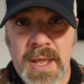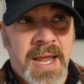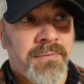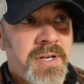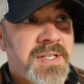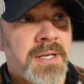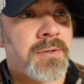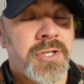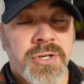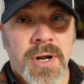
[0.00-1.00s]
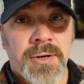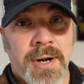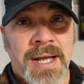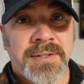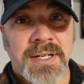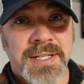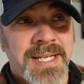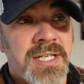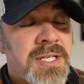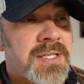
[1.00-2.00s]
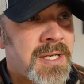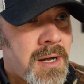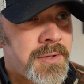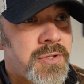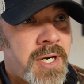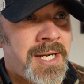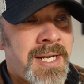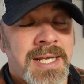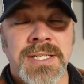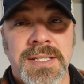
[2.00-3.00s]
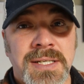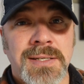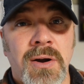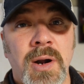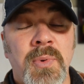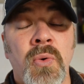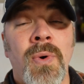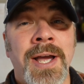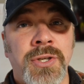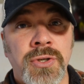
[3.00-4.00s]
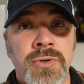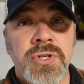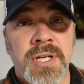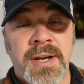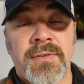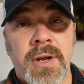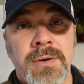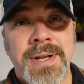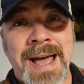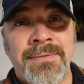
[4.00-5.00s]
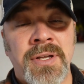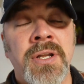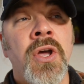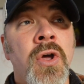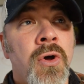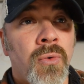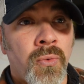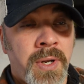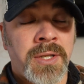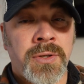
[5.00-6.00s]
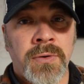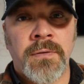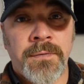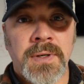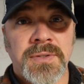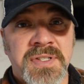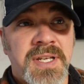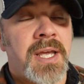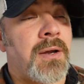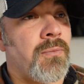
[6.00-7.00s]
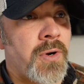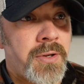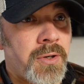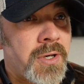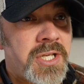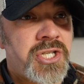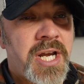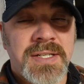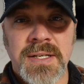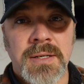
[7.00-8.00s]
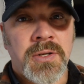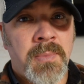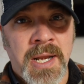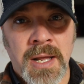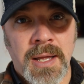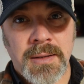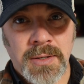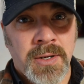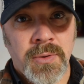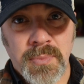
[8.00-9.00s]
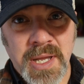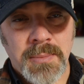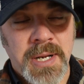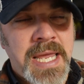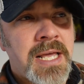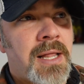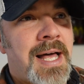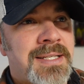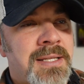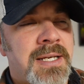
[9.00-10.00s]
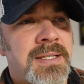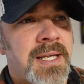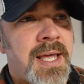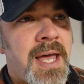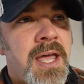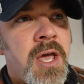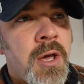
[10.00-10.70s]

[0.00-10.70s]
every single instructor out there teaches and all the training agencies harp on why you should never go diving when you feel sick, whether you're congested, you may not, you know, be able to equalize and things like that.